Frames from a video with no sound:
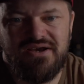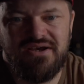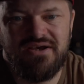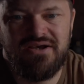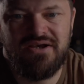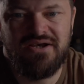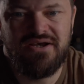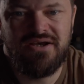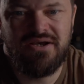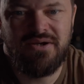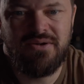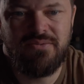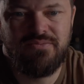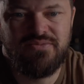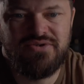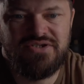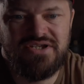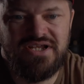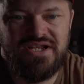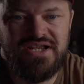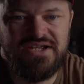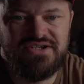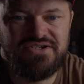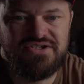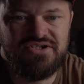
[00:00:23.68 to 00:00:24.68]
So
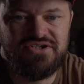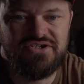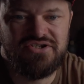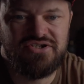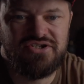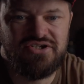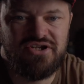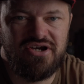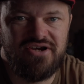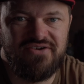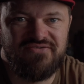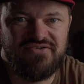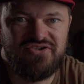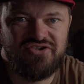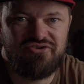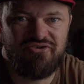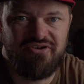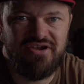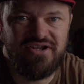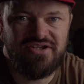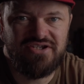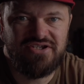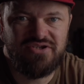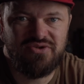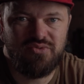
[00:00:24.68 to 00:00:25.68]
let's just dive
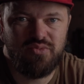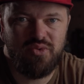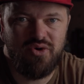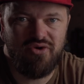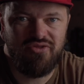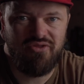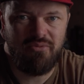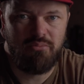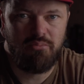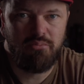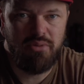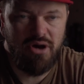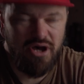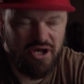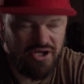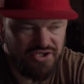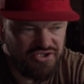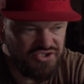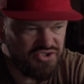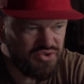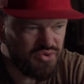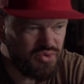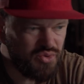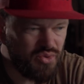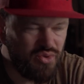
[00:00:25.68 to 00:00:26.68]
straight into what the
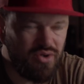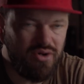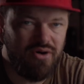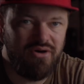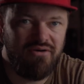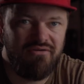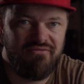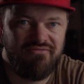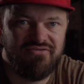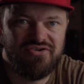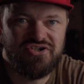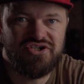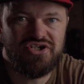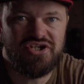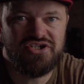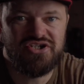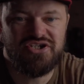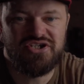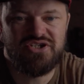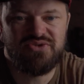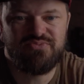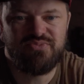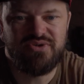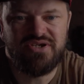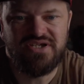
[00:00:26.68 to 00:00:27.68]
puzzle of
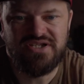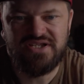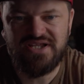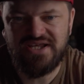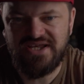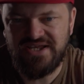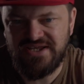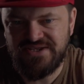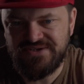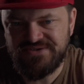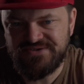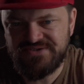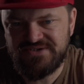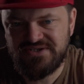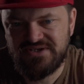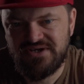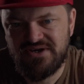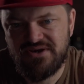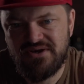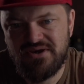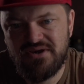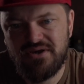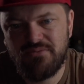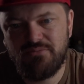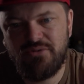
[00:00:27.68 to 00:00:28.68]
shutter speed is.
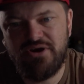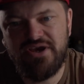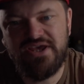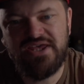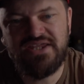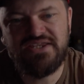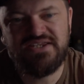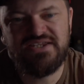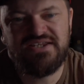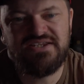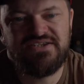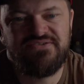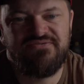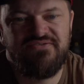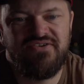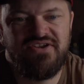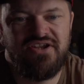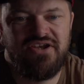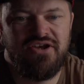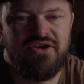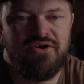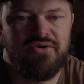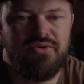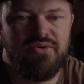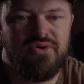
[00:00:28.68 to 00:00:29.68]
By the end of this
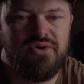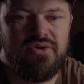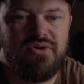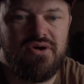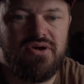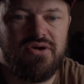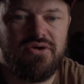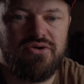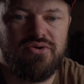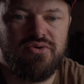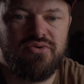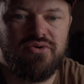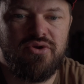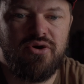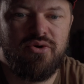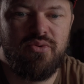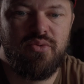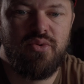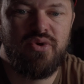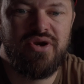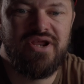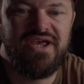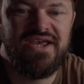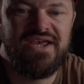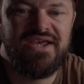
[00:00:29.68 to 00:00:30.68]
video, you'll know
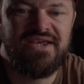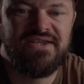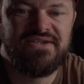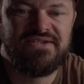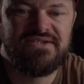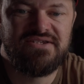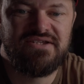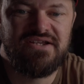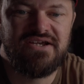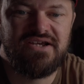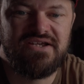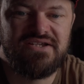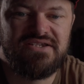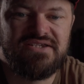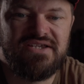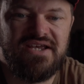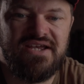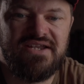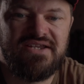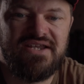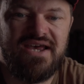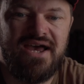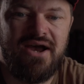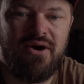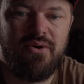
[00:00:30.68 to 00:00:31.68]
what it is, like I
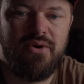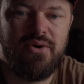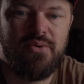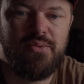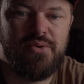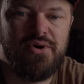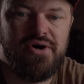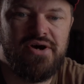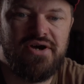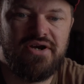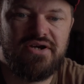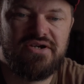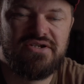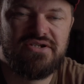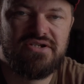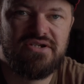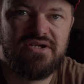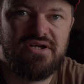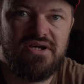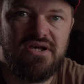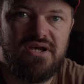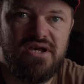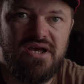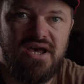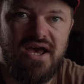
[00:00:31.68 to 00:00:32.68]
said, how it works
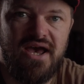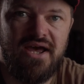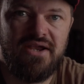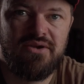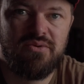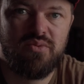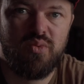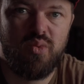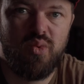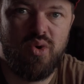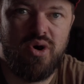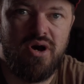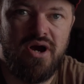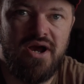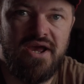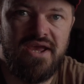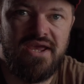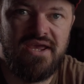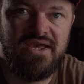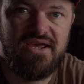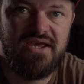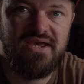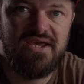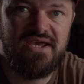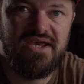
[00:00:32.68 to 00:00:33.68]
and
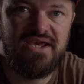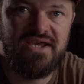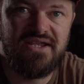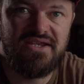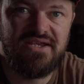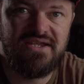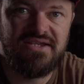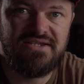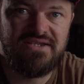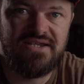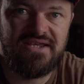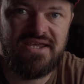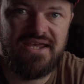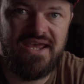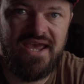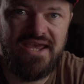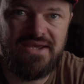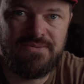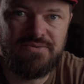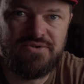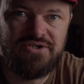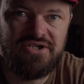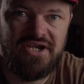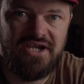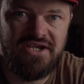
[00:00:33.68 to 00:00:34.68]
why it is a
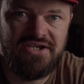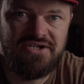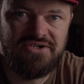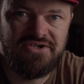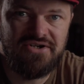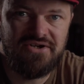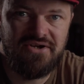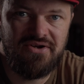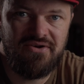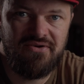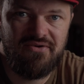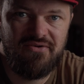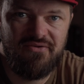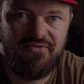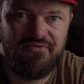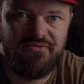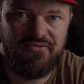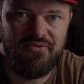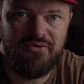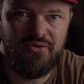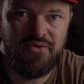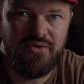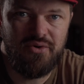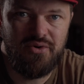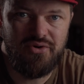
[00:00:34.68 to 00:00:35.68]
game changer
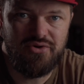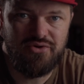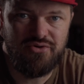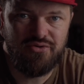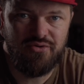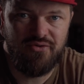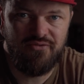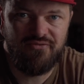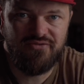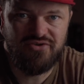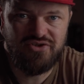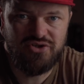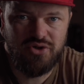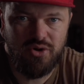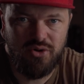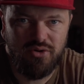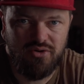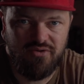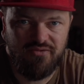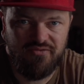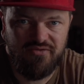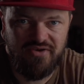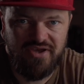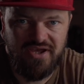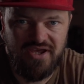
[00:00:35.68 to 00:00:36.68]
for your
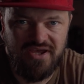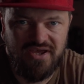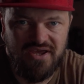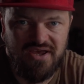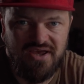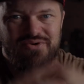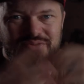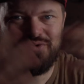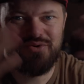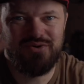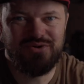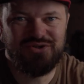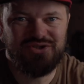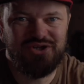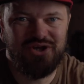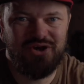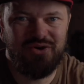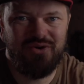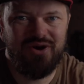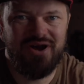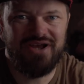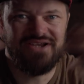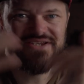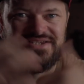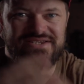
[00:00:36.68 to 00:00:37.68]
photography.
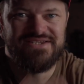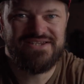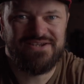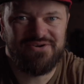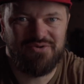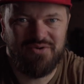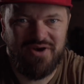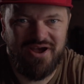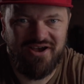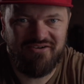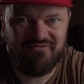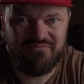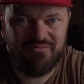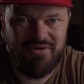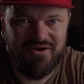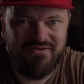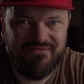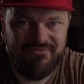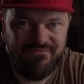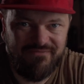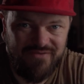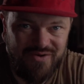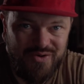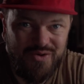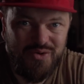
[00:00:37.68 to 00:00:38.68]
Also, I still have my
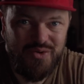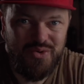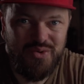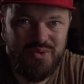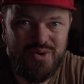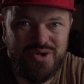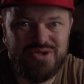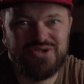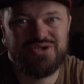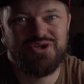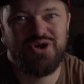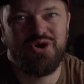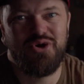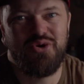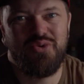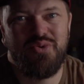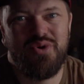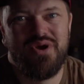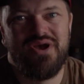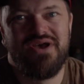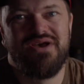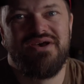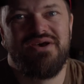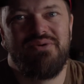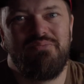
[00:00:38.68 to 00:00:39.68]
flu, so
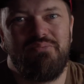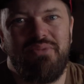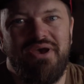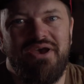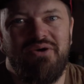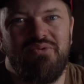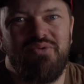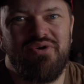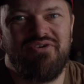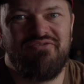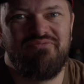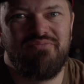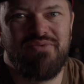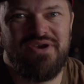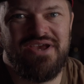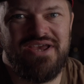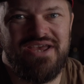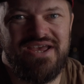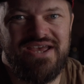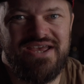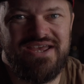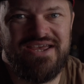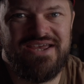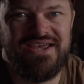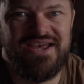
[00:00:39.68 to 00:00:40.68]
bear with
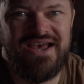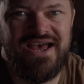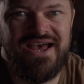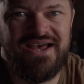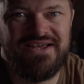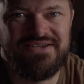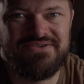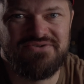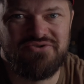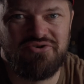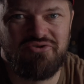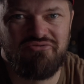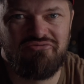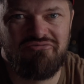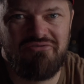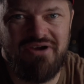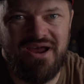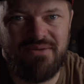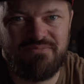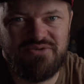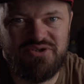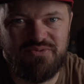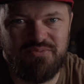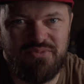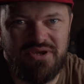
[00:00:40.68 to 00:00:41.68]
me. It has
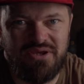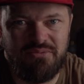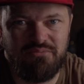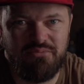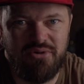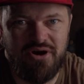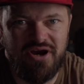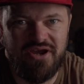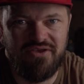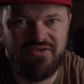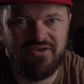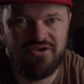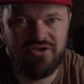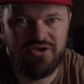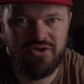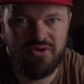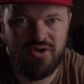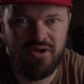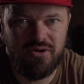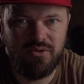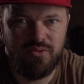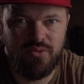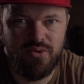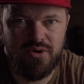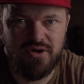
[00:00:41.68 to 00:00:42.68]
grabbed me by the
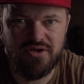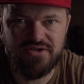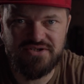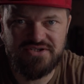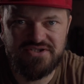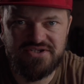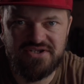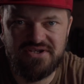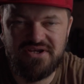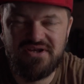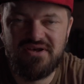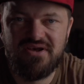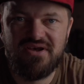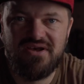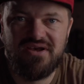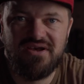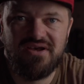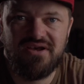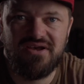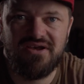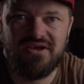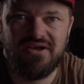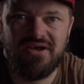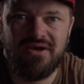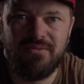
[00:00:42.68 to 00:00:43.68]
you-know-whats,
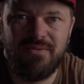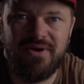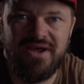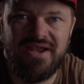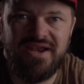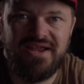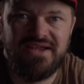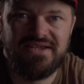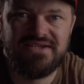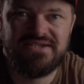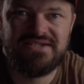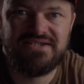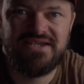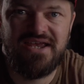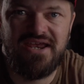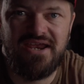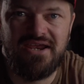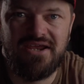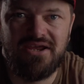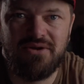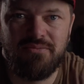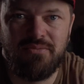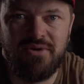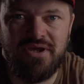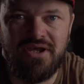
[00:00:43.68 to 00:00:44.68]
and it has
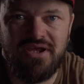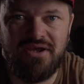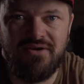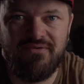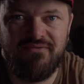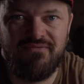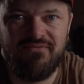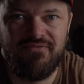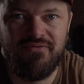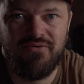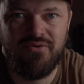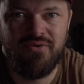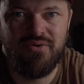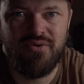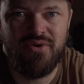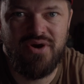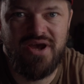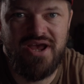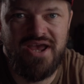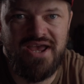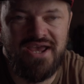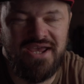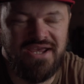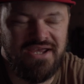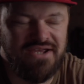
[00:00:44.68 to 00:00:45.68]
taken me for
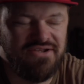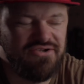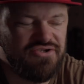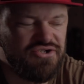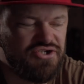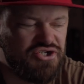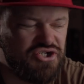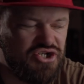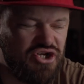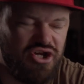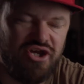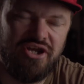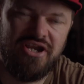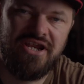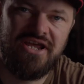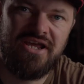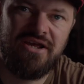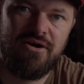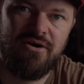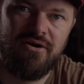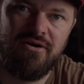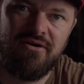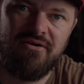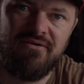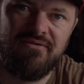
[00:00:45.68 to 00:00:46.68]
a
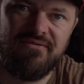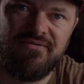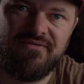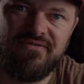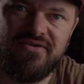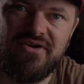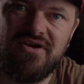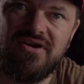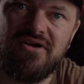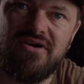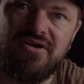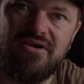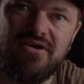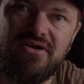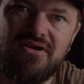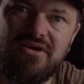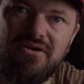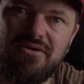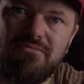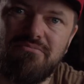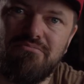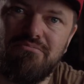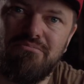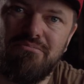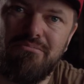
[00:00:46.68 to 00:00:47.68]
journey of
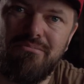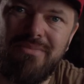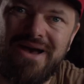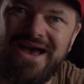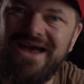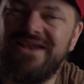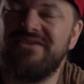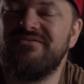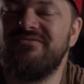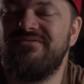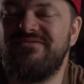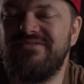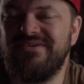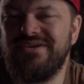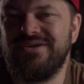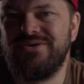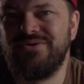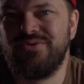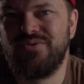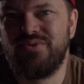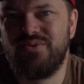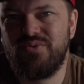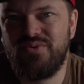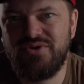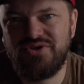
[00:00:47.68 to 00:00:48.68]
man
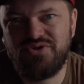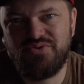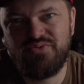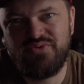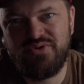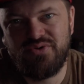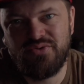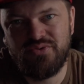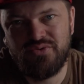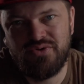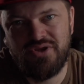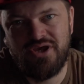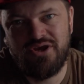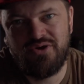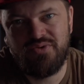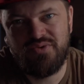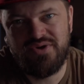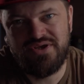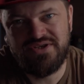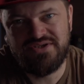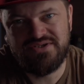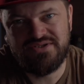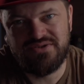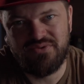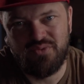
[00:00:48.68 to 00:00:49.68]
flu, which we all know
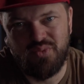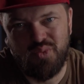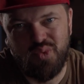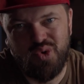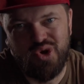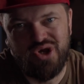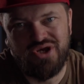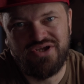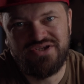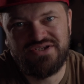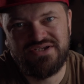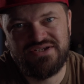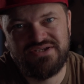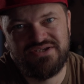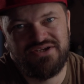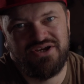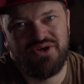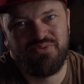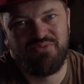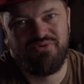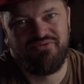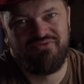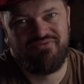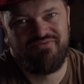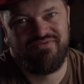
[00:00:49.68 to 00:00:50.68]
is the worst
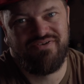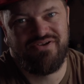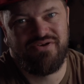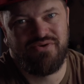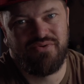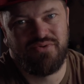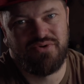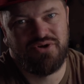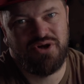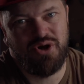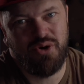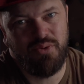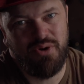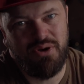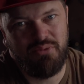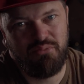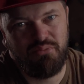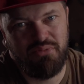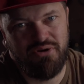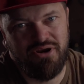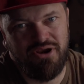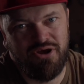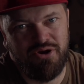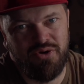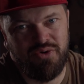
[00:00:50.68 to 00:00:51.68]
type of flu.
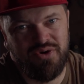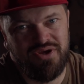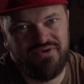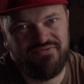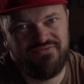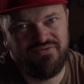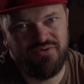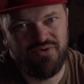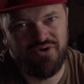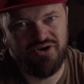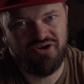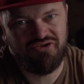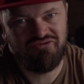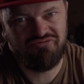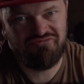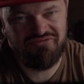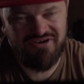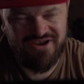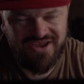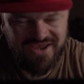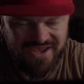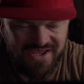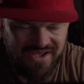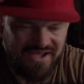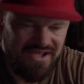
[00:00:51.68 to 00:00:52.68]
Comment below if you
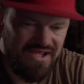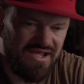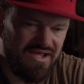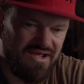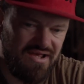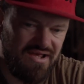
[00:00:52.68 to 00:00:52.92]
agree.